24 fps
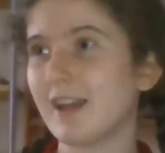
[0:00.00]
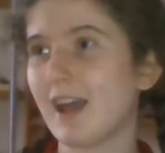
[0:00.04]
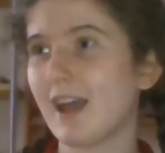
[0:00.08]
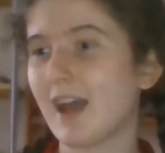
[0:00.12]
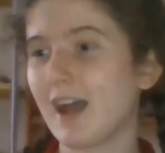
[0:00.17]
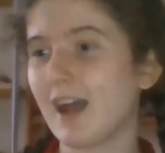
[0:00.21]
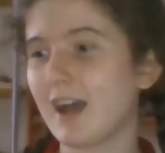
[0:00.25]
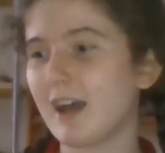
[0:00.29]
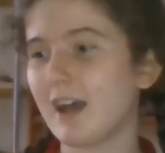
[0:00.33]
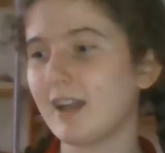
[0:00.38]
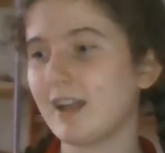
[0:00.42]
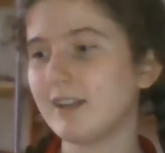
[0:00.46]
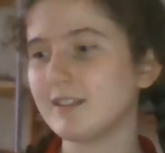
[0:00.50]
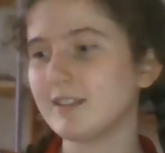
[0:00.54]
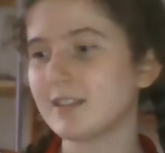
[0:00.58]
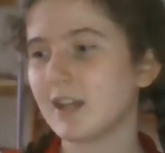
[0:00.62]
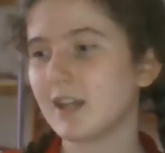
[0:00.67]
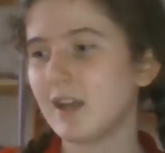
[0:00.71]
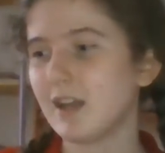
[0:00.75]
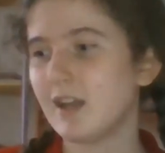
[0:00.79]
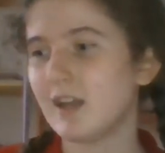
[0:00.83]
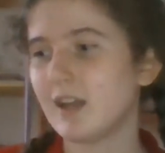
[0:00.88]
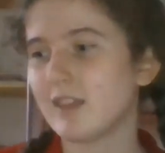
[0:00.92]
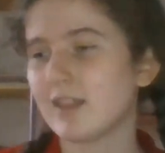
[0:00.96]
And
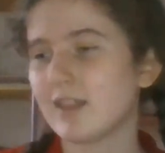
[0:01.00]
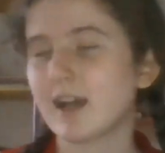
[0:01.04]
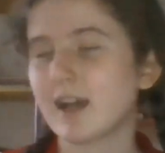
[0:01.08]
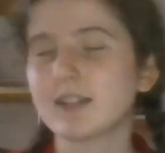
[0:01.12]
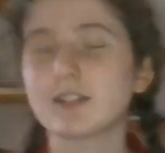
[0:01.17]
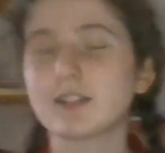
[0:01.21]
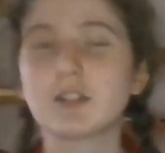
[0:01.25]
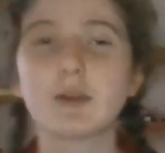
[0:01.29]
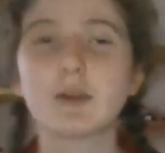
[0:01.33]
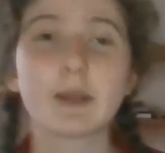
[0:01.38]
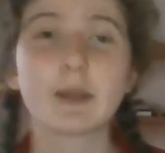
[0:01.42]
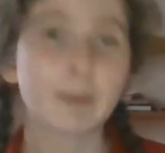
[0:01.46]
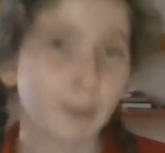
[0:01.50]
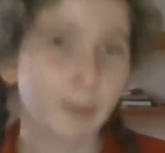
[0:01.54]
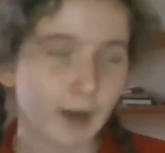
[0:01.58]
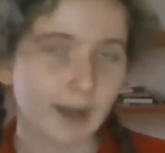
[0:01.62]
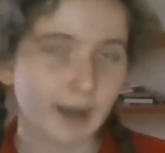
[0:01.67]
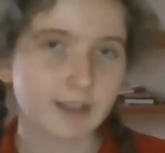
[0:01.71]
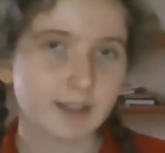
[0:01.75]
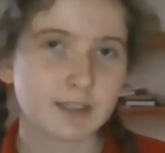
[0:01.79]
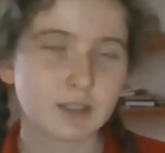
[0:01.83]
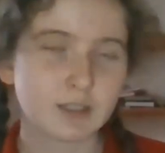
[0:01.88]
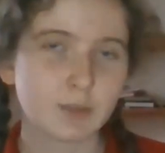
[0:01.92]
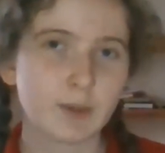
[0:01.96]
that's doing
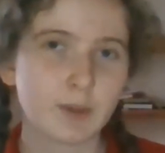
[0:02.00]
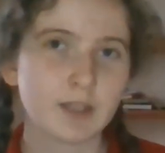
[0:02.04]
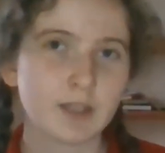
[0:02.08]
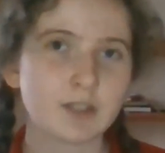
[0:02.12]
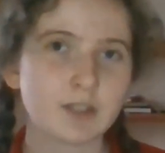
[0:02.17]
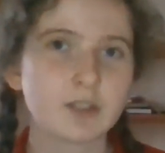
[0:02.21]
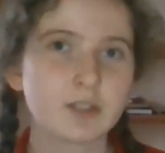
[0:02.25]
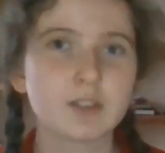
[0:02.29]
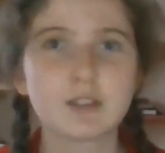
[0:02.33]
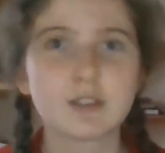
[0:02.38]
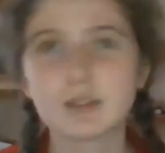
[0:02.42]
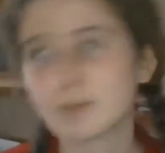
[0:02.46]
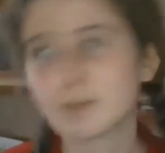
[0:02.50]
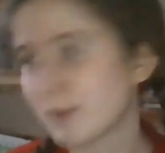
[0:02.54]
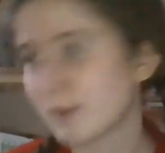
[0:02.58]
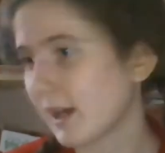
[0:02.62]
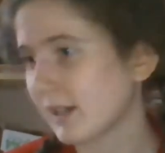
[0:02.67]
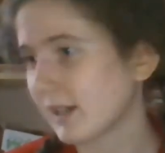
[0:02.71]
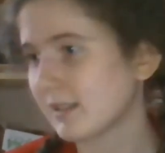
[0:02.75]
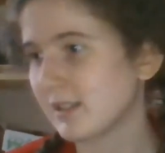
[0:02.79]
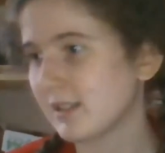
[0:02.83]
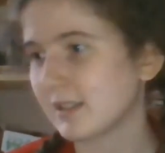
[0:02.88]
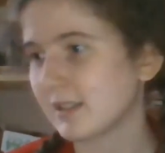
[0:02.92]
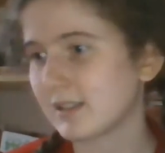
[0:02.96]
practice questions,
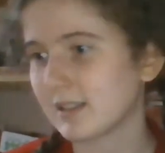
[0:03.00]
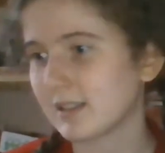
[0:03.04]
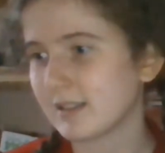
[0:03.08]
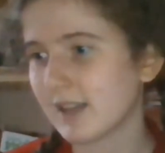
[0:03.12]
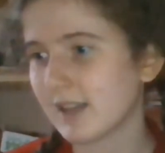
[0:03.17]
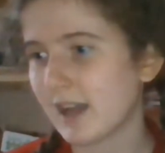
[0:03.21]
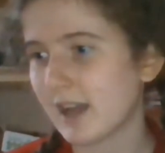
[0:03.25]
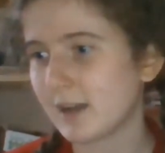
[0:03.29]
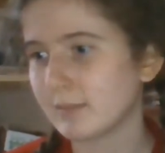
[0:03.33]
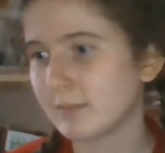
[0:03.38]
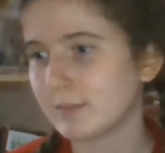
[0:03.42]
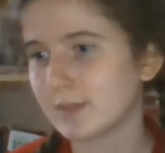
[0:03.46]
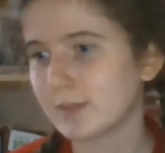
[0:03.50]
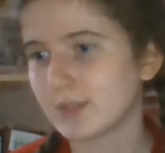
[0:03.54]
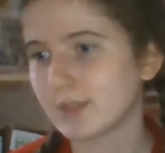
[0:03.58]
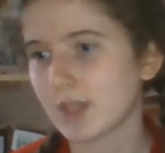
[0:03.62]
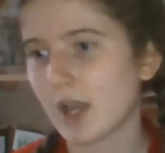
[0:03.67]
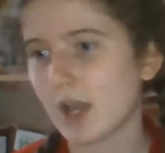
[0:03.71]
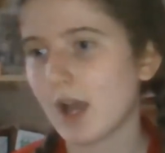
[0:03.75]
practice exams.